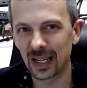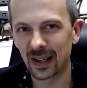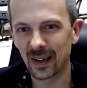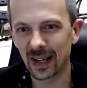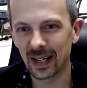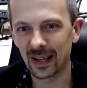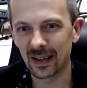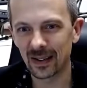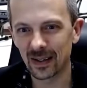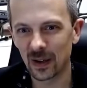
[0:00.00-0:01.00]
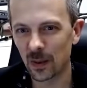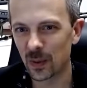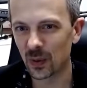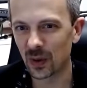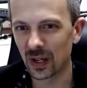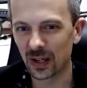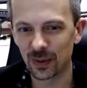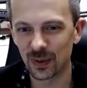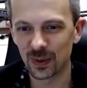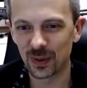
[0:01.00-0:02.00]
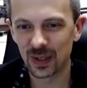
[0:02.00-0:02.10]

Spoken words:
like a sniper rifle.